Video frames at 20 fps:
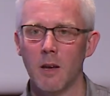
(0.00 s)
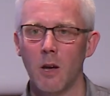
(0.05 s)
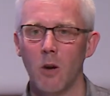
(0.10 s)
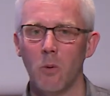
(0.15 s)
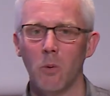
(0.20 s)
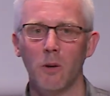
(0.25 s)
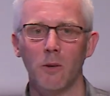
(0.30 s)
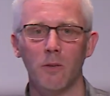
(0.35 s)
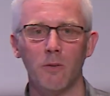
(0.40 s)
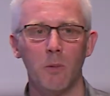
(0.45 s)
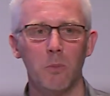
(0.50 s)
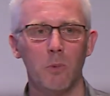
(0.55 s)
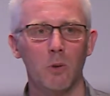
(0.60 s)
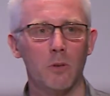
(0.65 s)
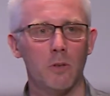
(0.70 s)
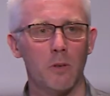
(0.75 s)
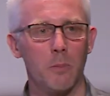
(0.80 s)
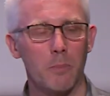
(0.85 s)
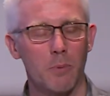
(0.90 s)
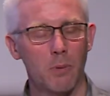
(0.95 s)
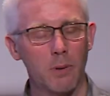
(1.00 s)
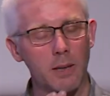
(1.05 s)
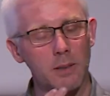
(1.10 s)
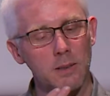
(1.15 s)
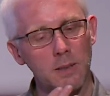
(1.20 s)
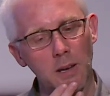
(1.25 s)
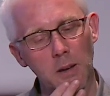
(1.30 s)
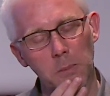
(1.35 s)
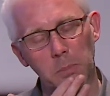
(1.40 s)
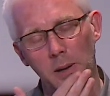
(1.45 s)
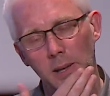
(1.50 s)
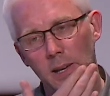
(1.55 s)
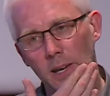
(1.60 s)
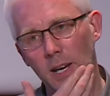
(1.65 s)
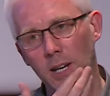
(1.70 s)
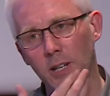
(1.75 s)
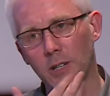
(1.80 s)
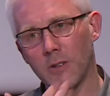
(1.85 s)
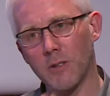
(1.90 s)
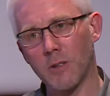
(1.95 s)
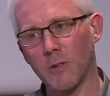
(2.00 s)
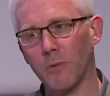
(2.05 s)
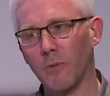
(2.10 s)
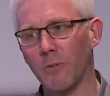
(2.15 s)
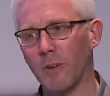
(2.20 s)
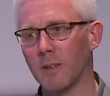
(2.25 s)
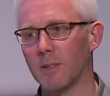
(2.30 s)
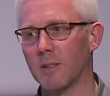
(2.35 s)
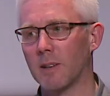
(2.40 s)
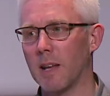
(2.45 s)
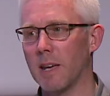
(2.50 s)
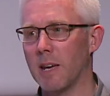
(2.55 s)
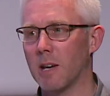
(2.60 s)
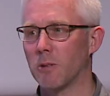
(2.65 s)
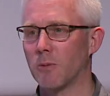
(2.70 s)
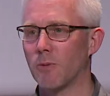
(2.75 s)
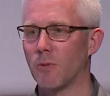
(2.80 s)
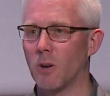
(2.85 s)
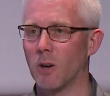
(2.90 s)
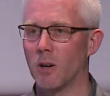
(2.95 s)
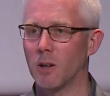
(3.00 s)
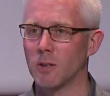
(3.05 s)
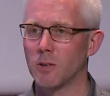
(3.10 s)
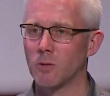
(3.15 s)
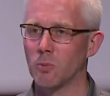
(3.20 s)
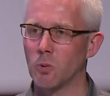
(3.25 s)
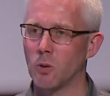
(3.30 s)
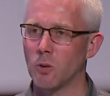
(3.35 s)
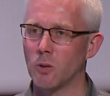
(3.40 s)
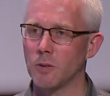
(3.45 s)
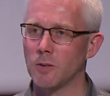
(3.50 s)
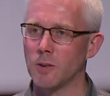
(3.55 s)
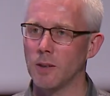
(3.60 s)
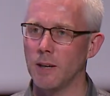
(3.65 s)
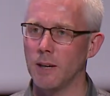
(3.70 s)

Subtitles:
One of the most surprising applications of fixed layout for us was